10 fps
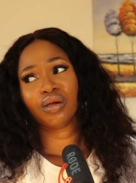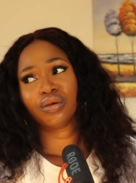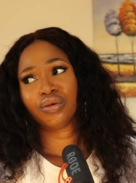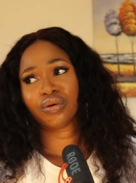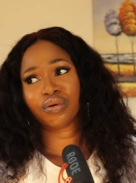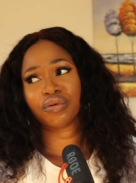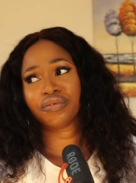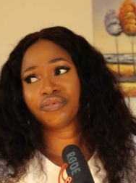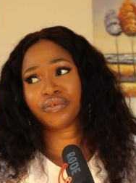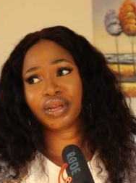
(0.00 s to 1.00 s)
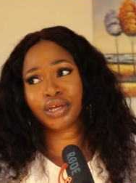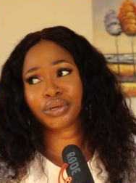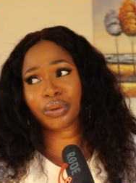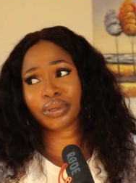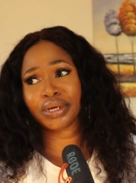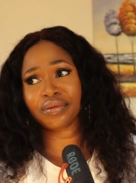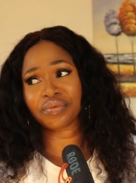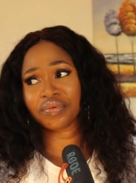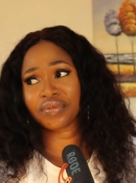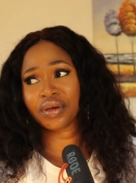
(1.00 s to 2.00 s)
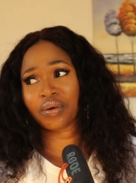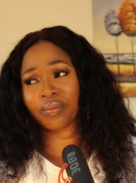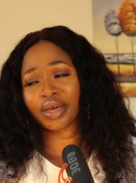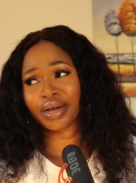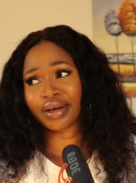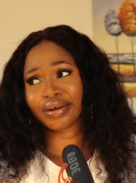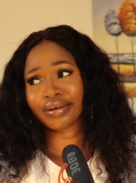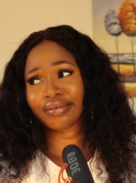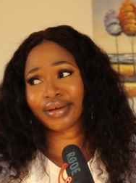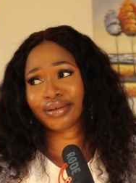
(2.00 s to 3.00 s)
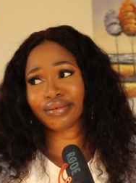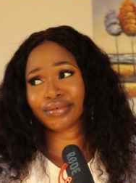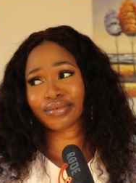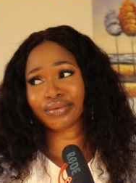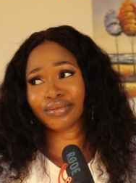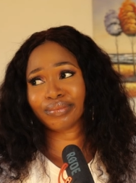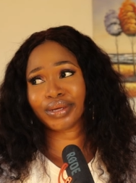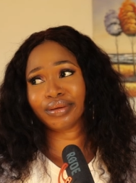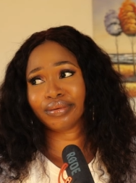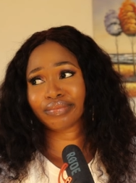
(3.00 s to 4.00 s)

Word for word: Your foolish audience will still come here and try to insult me.